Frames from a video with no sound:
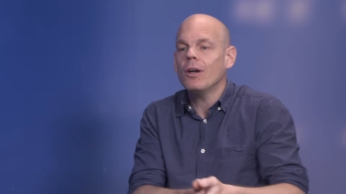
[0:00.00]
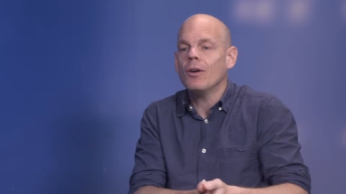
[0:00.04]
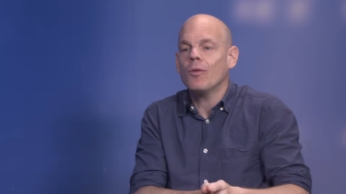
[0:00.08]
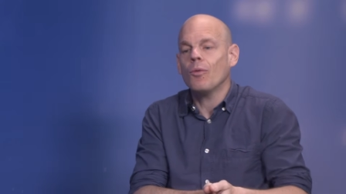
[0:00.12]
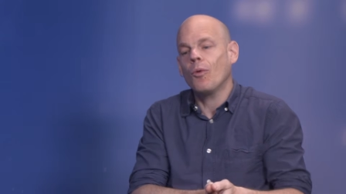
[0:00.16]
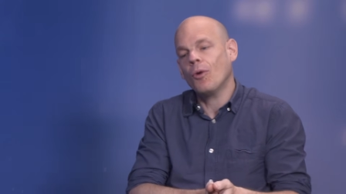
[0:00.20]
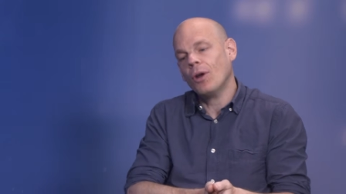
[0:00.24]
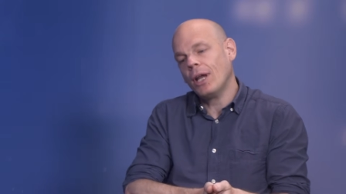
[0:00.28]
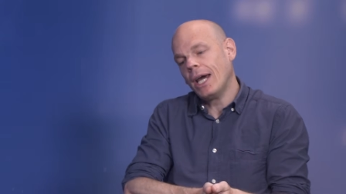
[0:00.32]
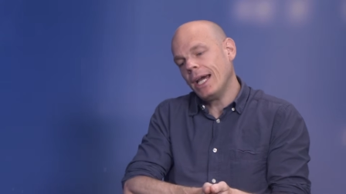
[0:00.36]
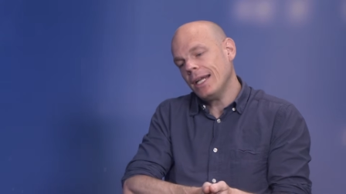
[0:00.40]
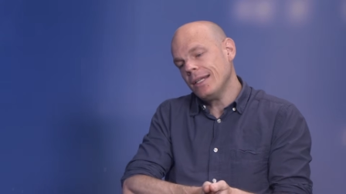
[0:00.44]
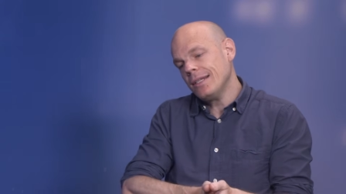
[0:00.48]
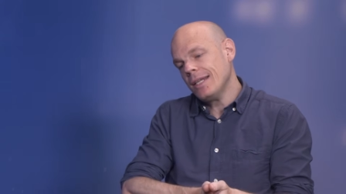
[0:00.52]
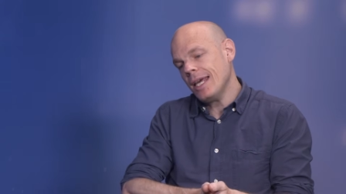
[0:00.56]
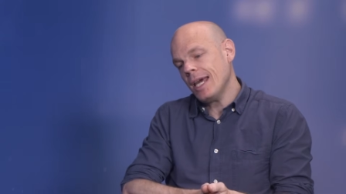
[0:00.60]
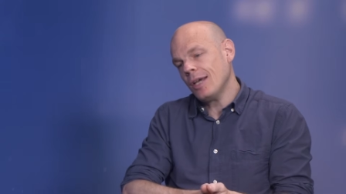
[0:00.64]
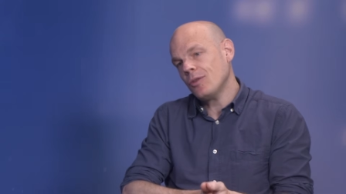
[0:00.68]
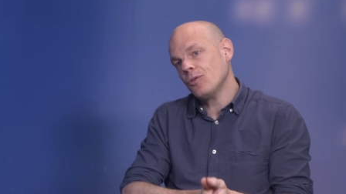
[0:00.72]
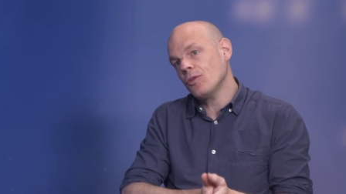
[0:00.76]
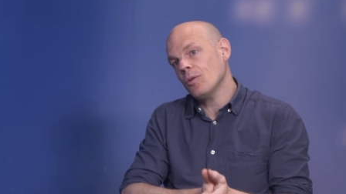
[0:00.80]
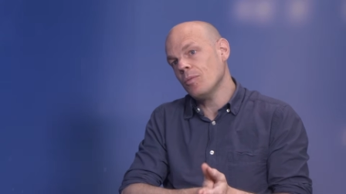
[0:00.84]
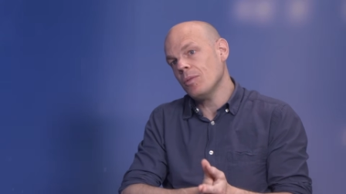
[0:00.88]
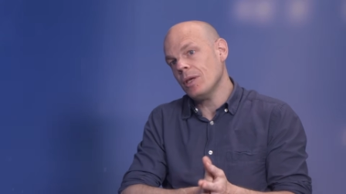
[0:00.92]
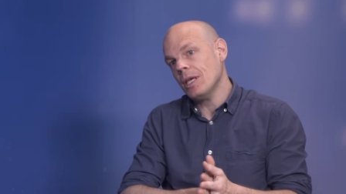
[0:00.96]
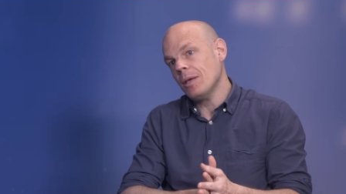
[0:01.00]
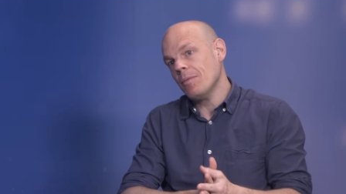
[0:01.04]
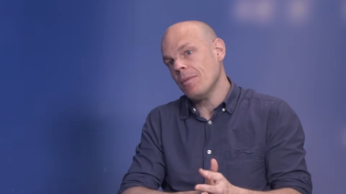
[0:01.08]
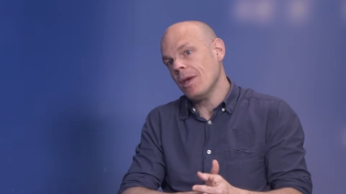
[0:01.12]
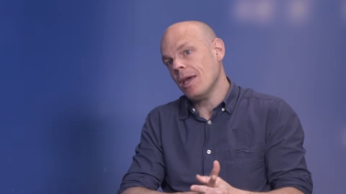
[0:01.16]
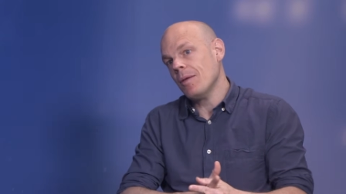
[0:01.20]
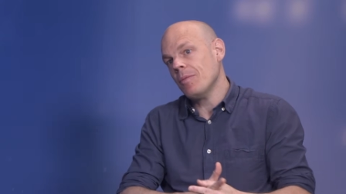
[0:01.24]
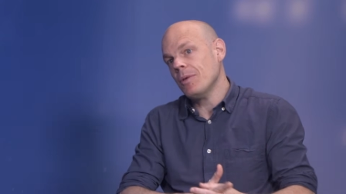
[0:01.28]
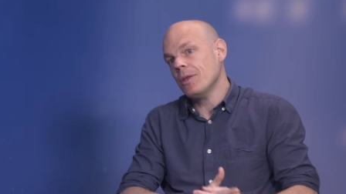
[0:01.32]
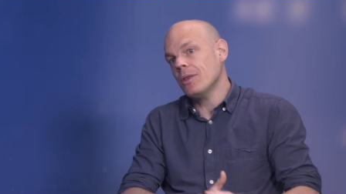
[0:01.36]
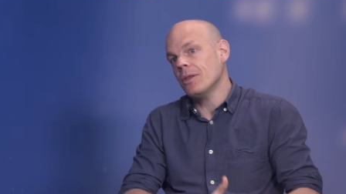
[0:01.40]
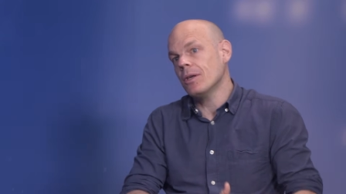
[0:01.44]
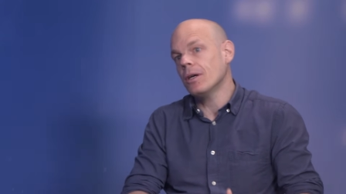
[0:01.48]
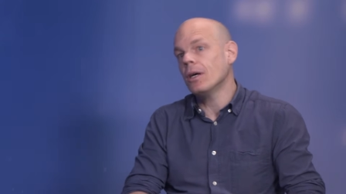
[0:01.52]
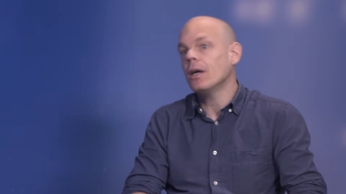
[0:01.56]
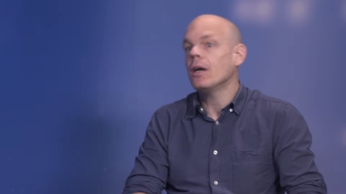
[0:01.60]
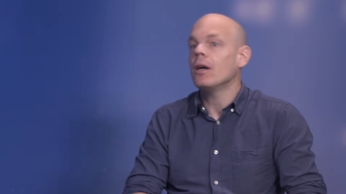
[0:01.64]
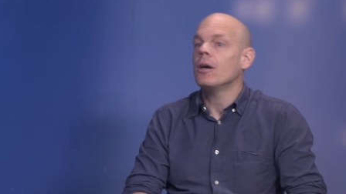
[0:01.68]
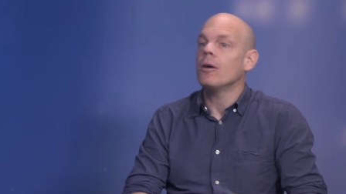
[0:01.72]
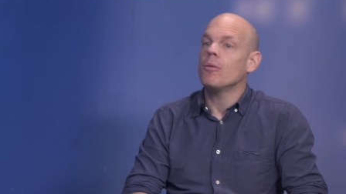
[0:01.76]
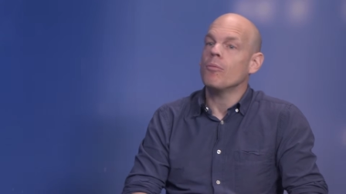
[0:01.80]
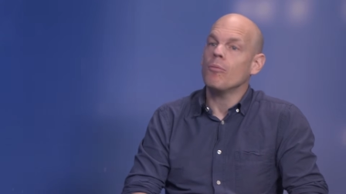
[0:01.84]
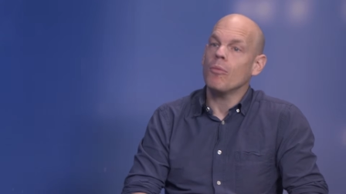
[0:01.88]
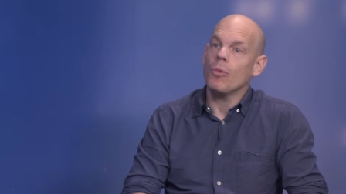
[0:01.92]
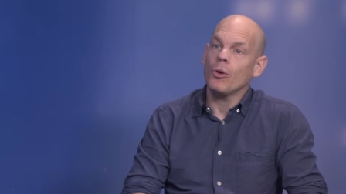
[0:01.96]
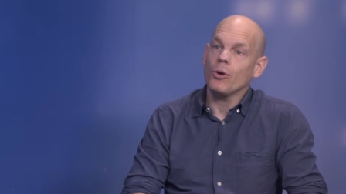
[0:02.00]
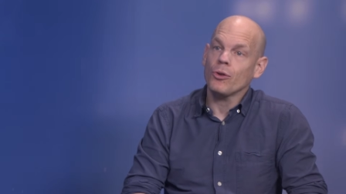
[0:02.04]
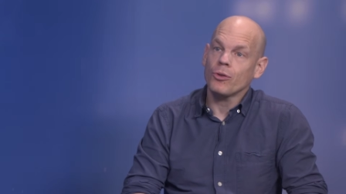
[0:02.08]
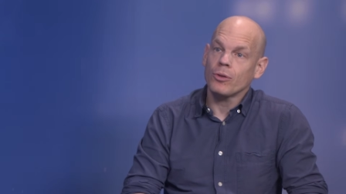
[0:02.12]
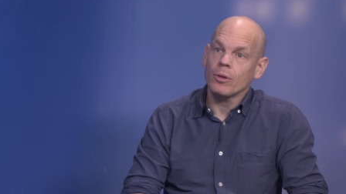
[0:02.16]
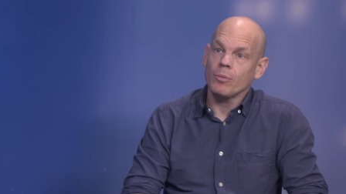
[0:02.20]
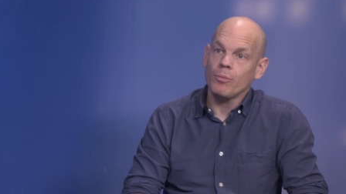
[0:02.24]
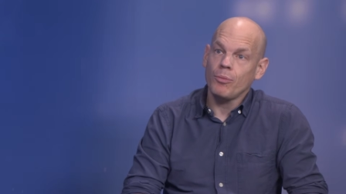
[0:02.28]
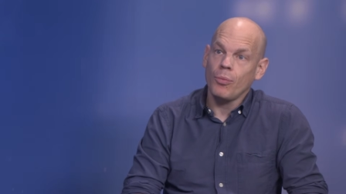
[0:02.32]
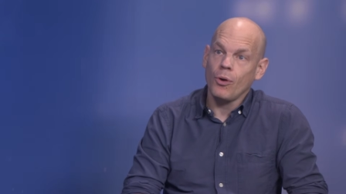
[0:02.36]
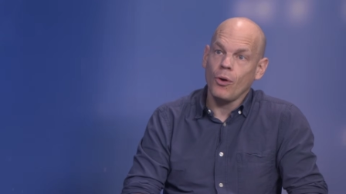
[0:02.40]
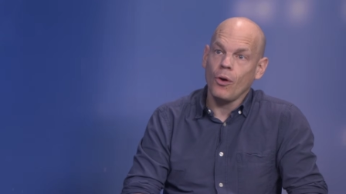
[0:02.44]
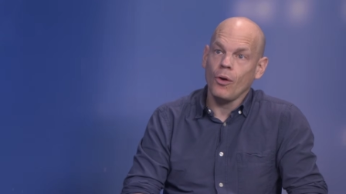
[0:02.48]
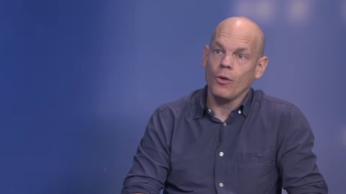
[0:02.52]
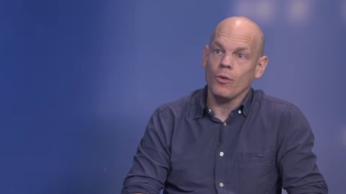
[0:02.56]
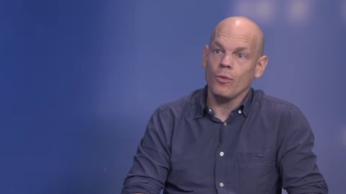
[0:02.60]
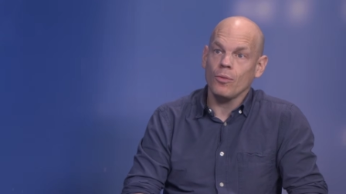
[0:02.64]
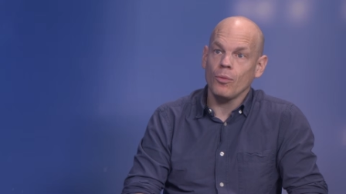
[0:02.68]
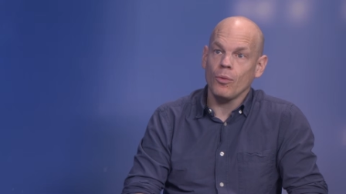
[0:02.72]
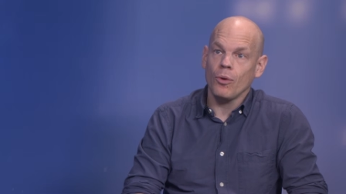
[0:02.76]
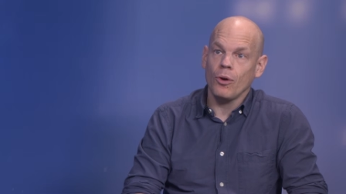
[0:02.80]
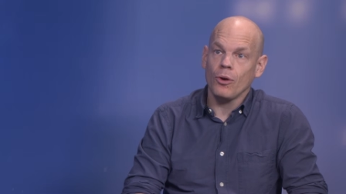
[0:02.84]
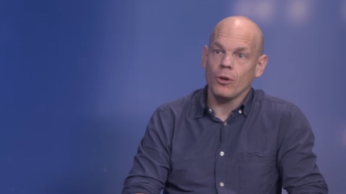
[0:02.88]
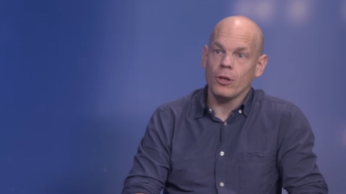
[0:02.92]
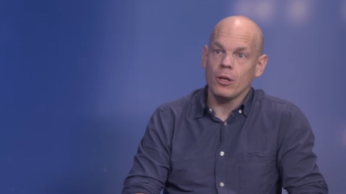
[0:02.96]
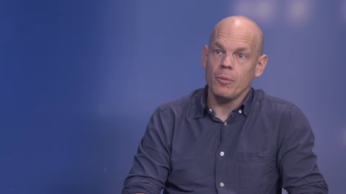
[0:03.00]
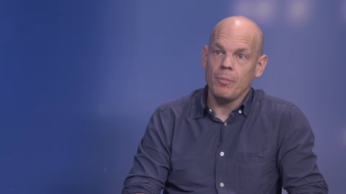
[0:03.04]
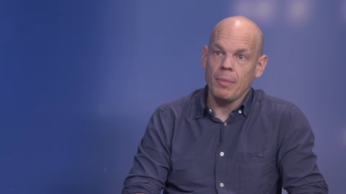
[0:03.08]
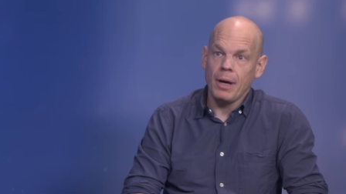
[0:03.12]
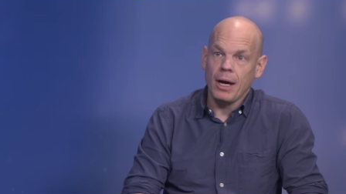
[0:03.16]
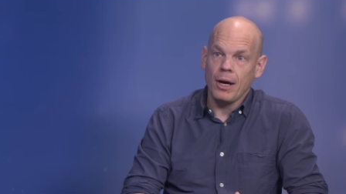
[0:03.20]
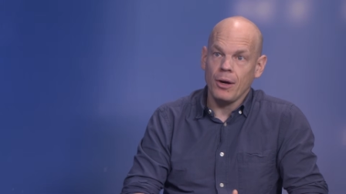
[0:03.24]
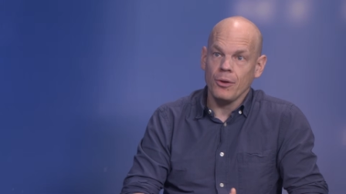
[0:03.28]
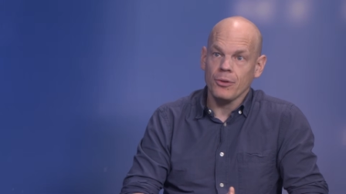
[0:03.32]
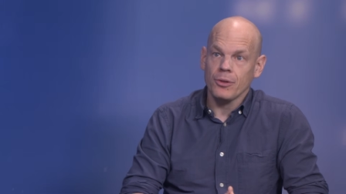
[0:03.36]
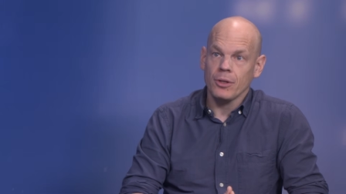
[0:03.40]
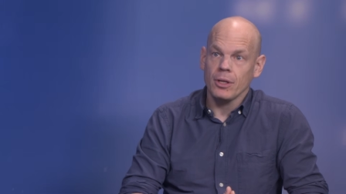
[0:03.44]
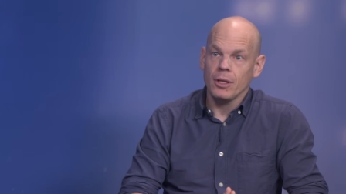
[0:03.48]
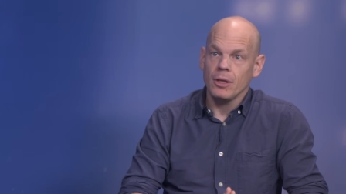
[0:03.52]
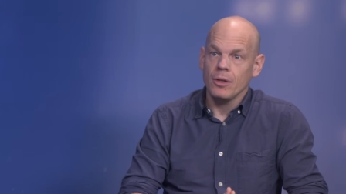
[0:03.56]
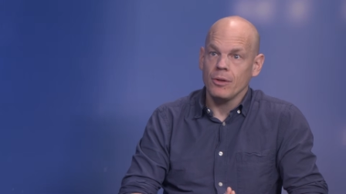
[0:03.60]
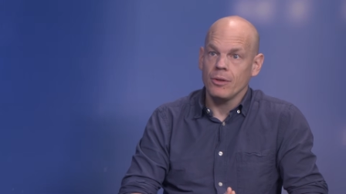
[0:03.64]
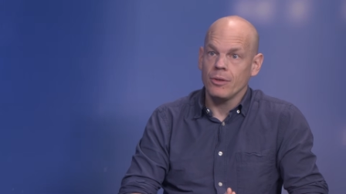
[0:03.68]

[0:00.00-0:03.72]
what I take to be maybe the most important one about